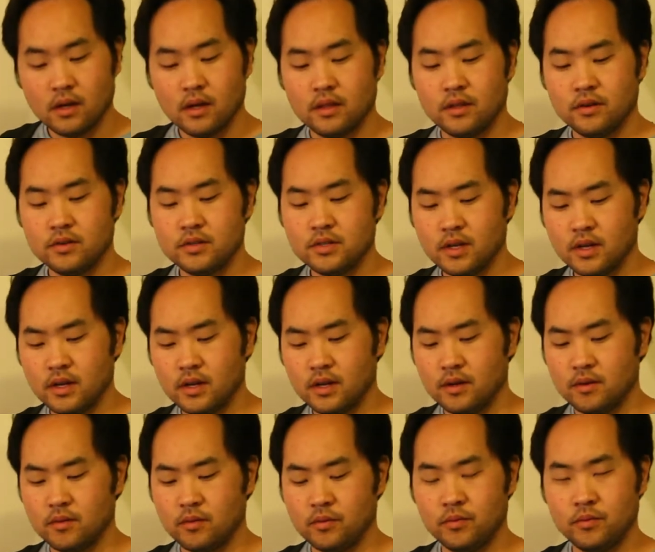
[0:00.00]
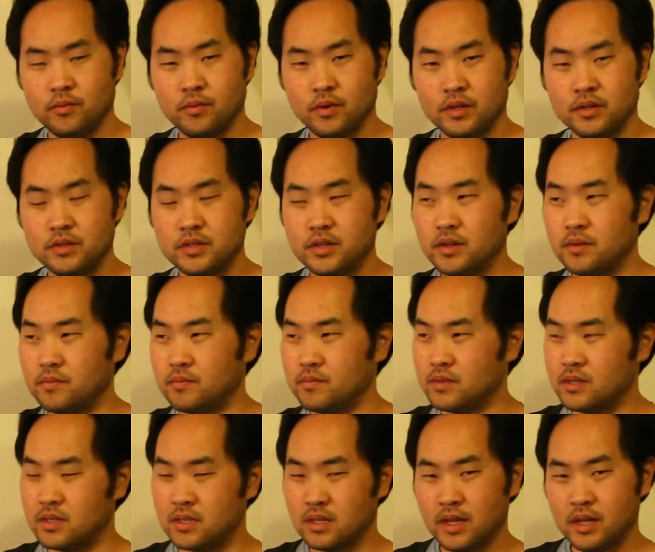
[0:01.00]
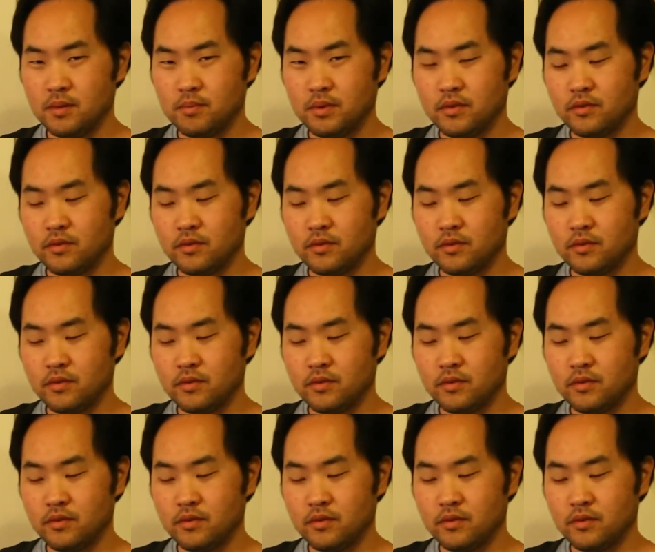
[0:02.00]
There's a slight bit